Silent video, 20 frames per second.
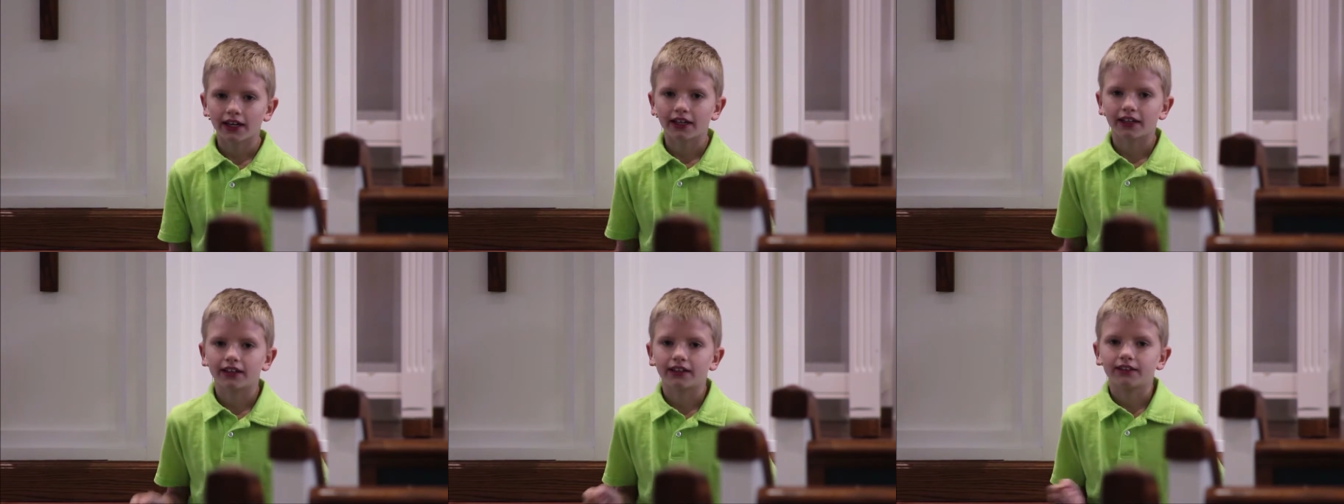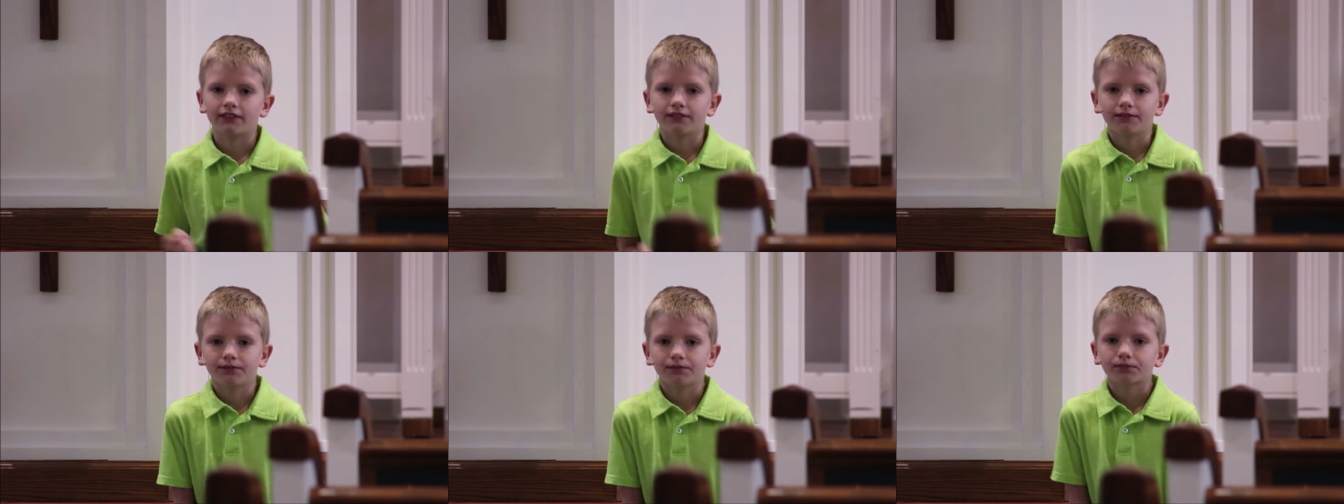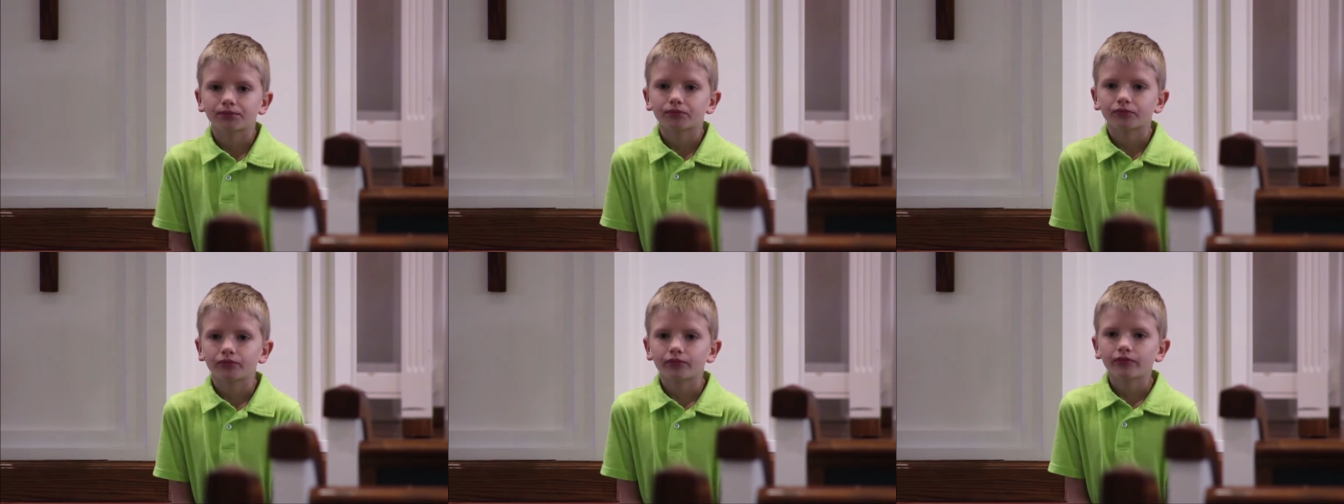and
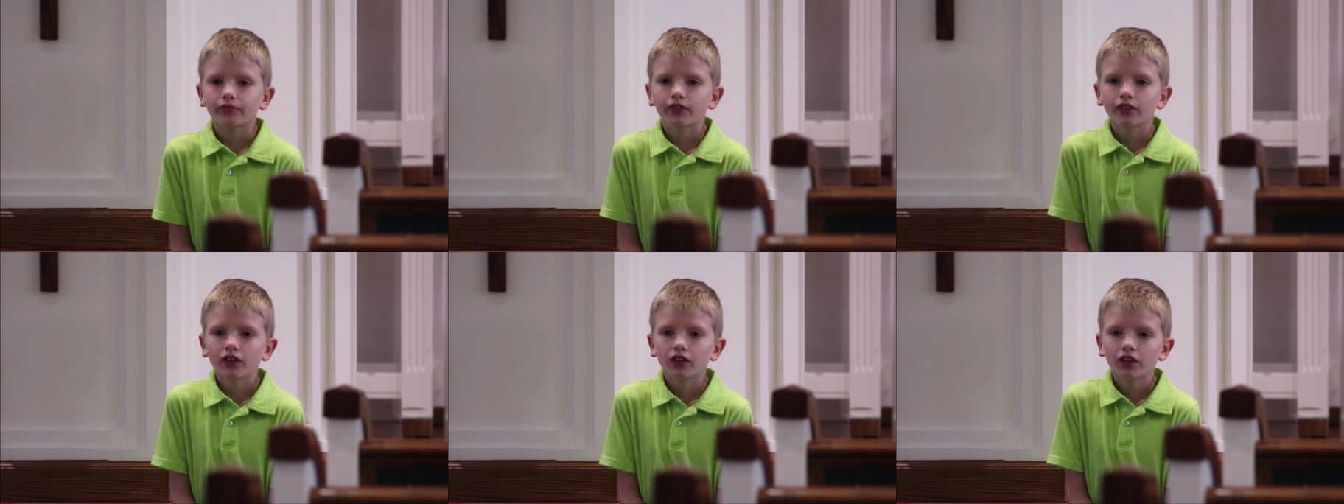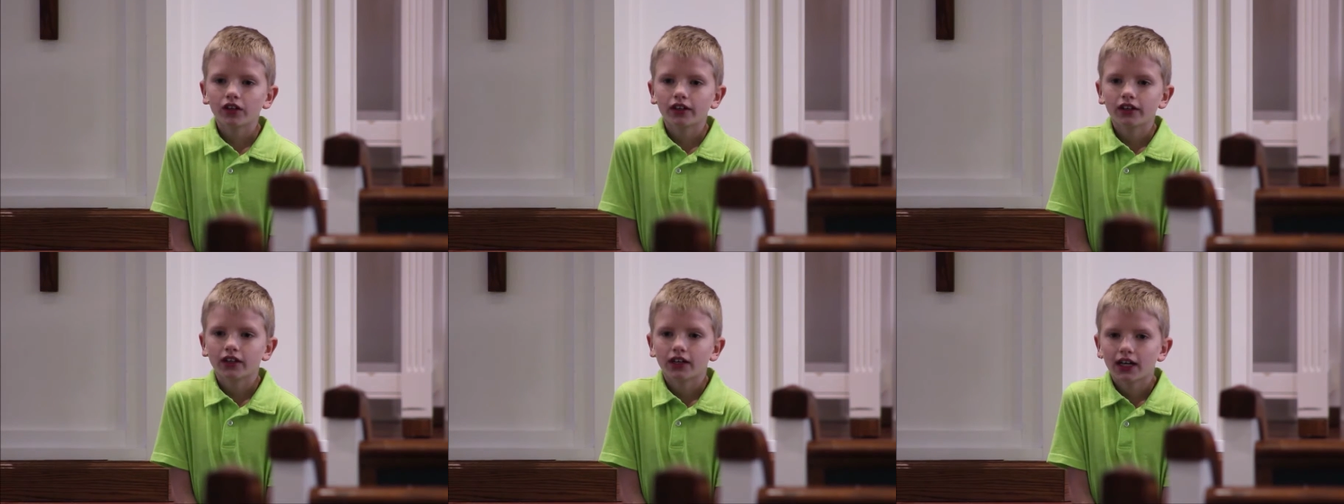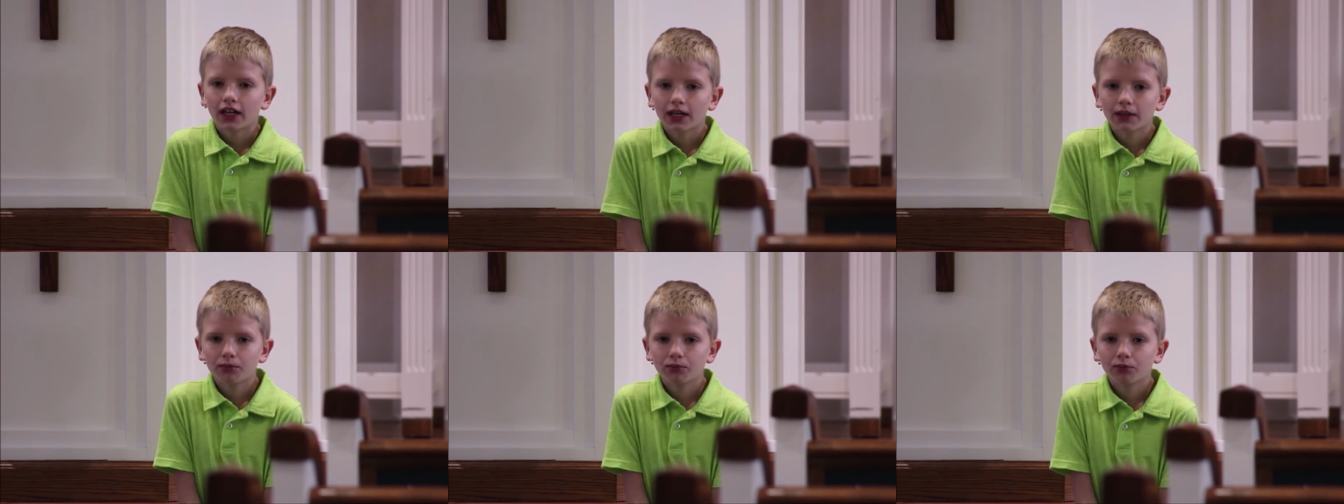
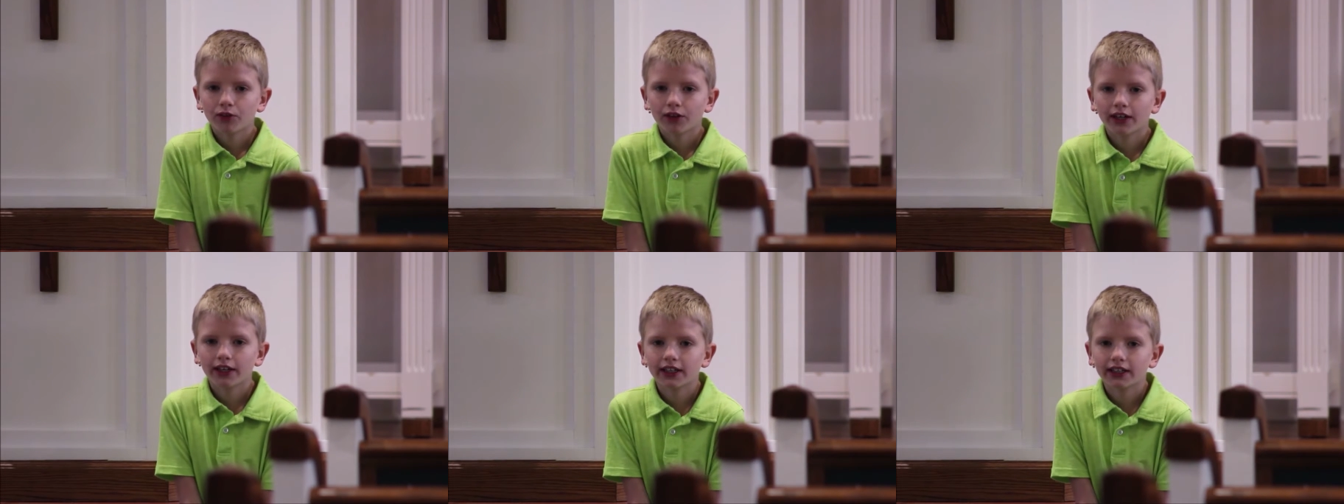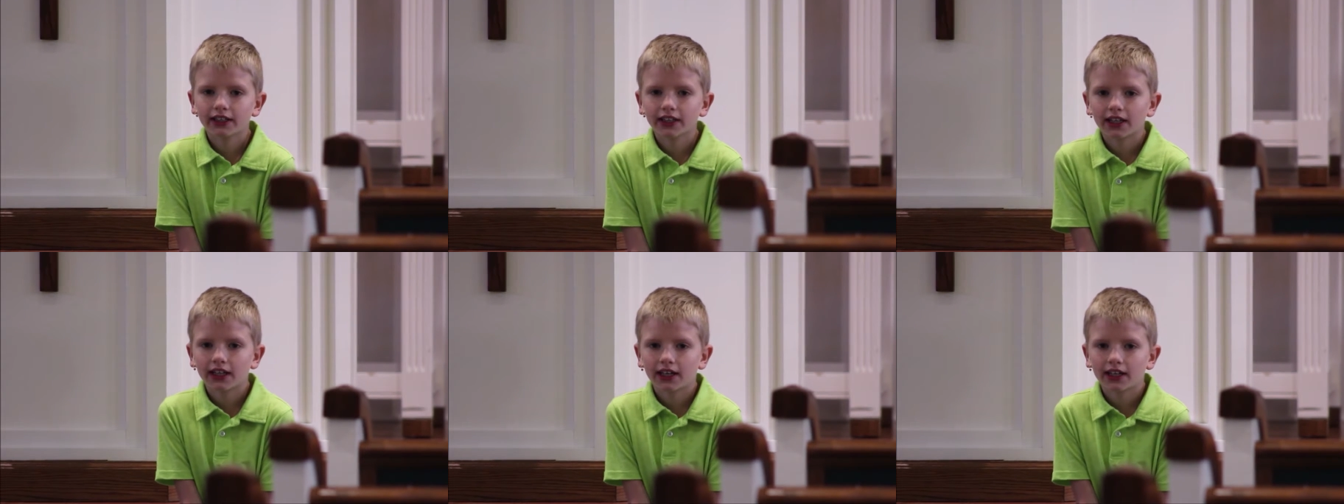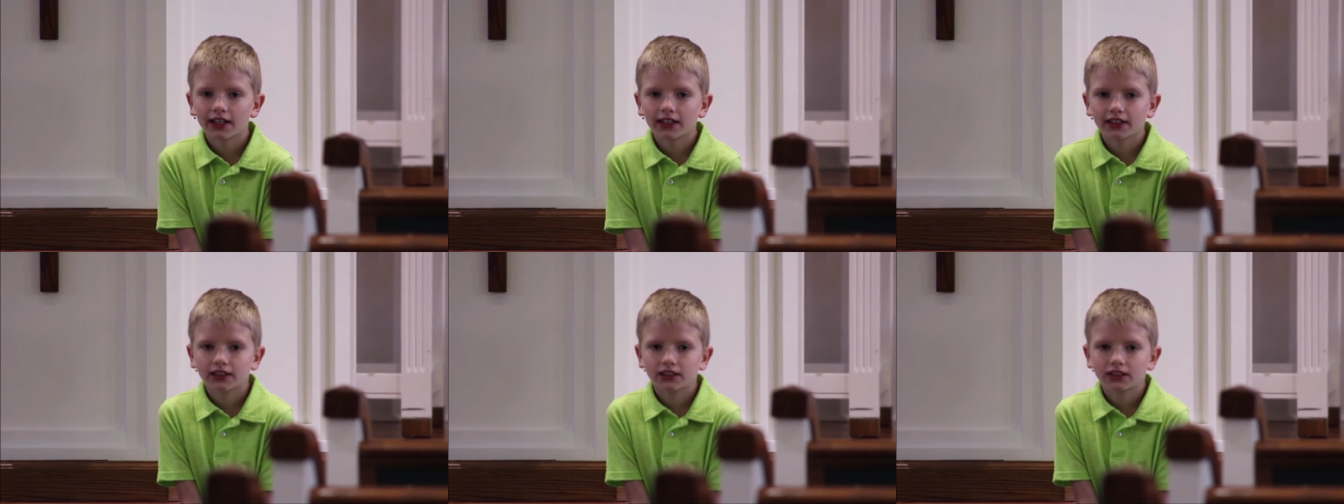I prayed
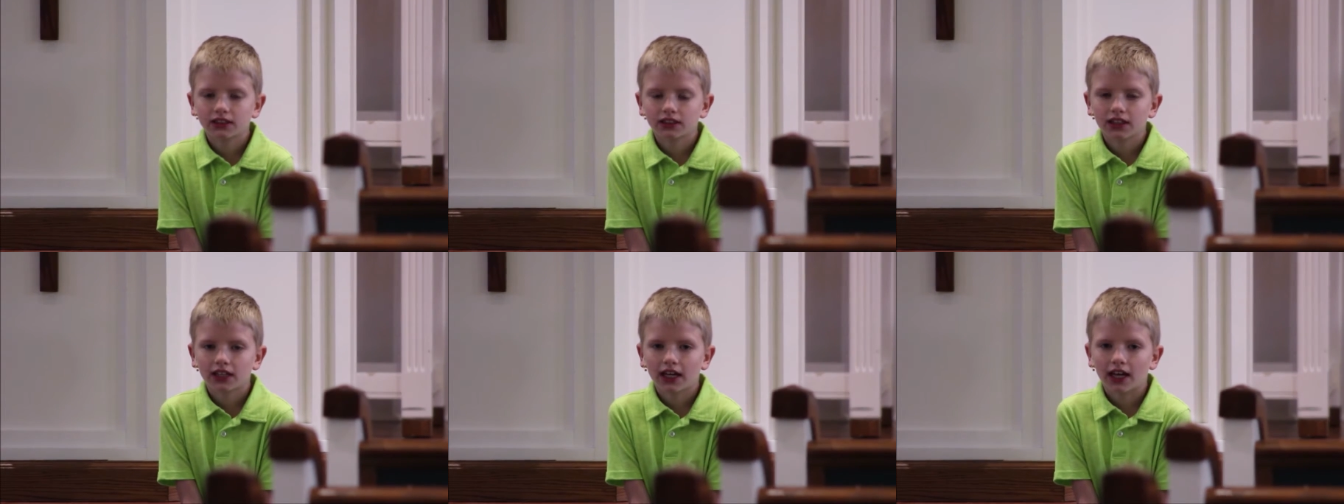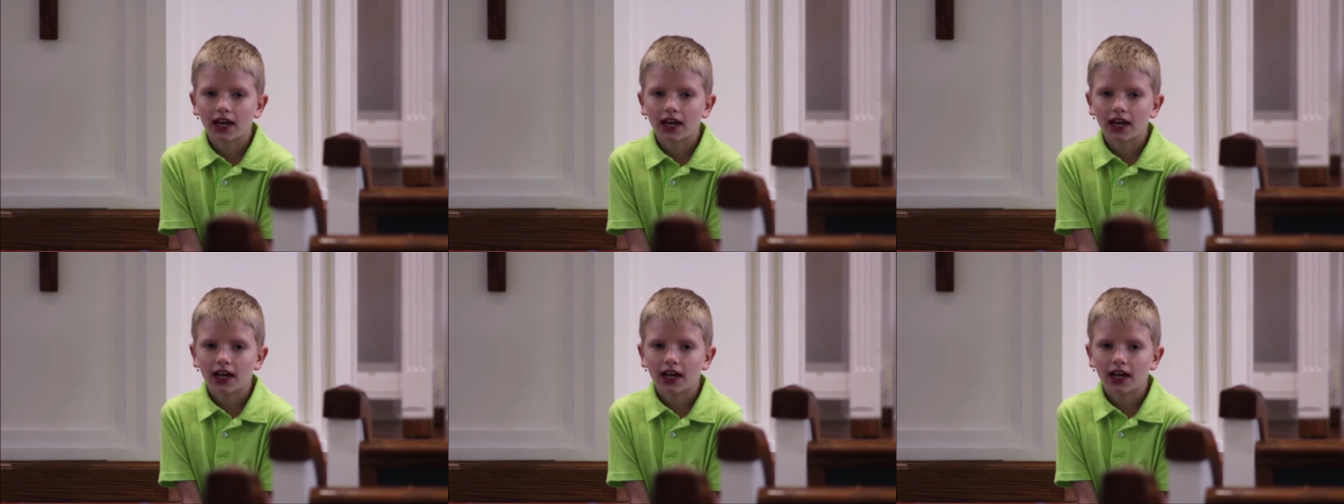that